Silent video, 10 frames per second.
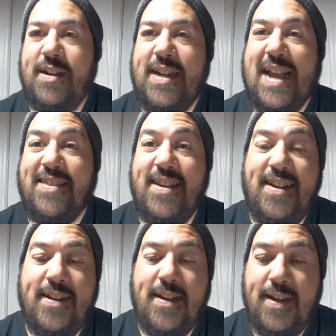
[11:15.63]

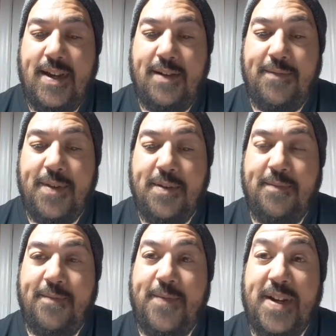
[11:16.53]
casting of
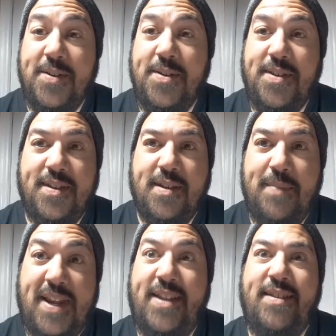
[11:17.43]
some figures,
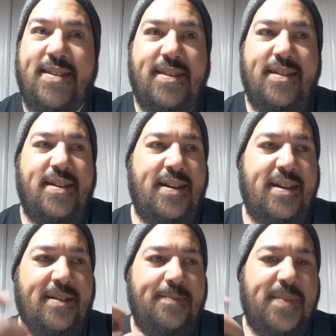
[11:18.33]
some heads,
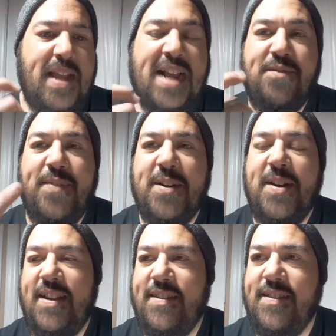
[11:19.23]
action figure
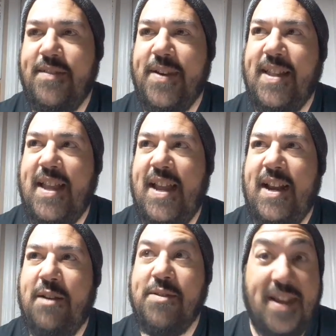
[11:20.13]
heads and stuff like that.
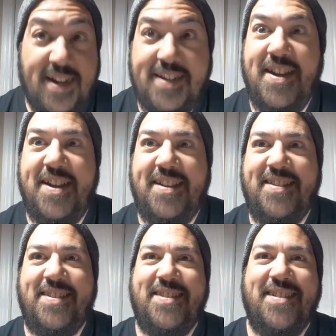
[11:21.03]
And I was like,
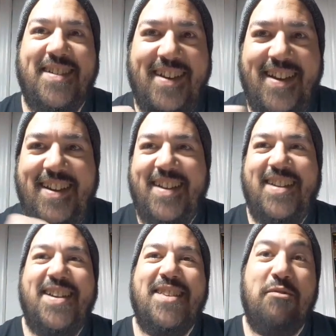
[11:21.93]
yes,
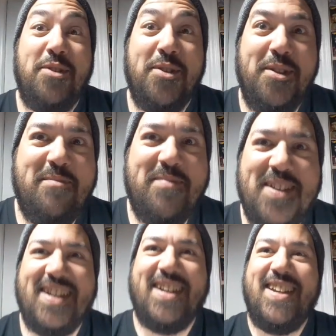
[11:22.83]
I would do them.
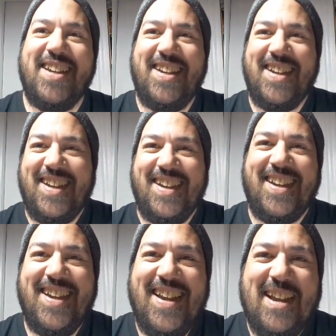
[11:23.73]

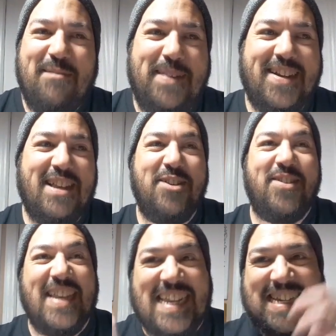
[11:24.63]
Because I
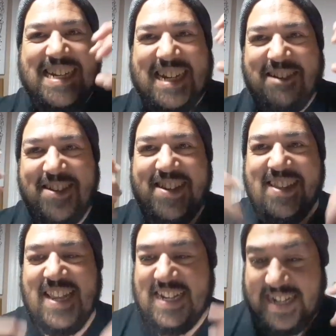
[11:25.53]
was itching. I was
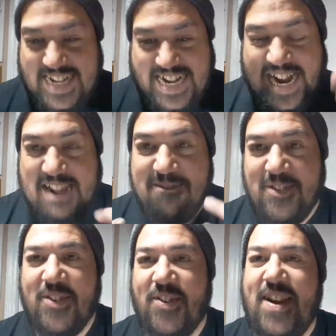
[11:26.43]
just like, I have
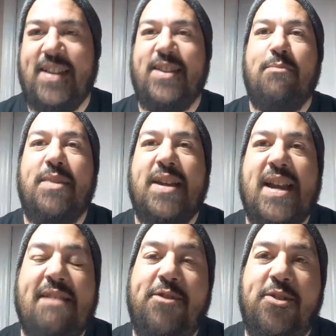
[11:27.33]
to create something. I
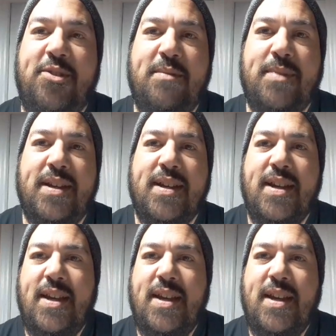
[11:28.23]
have to do something.